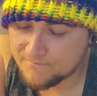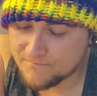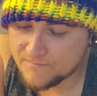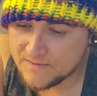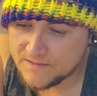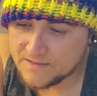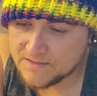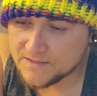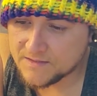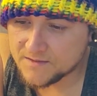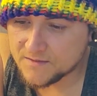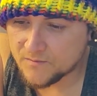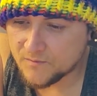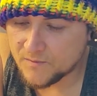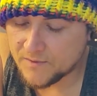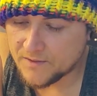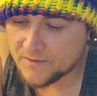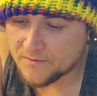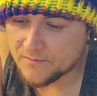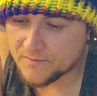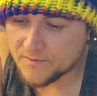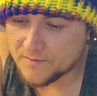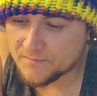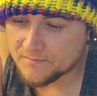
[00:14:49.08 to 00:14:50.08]
This is a
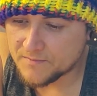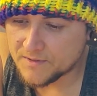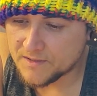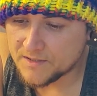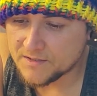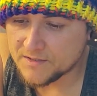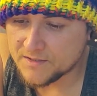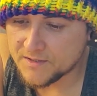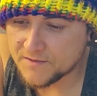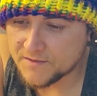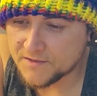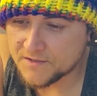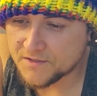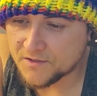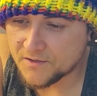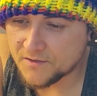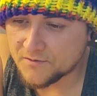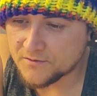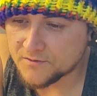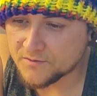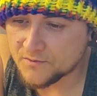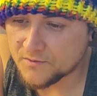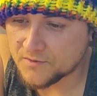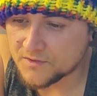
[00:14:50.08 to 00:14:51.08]
weird one because you got the Daughter
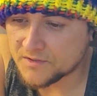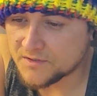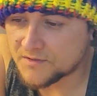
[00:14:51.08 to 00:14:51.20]
of Swords.